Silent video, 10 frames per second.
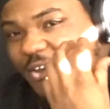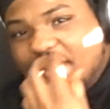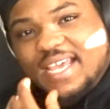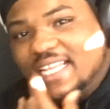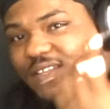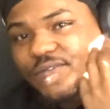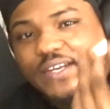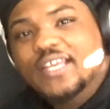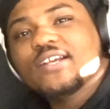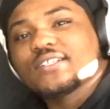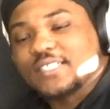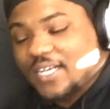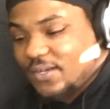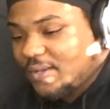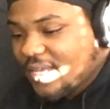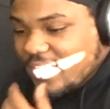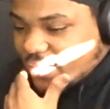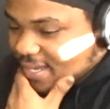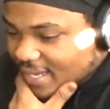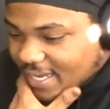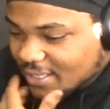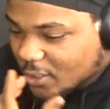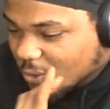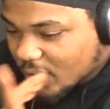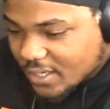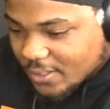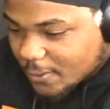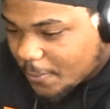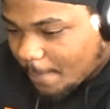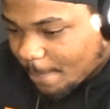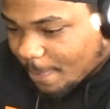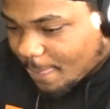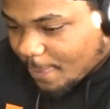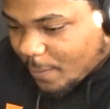you know he got the veneers now. He ain't got the grill.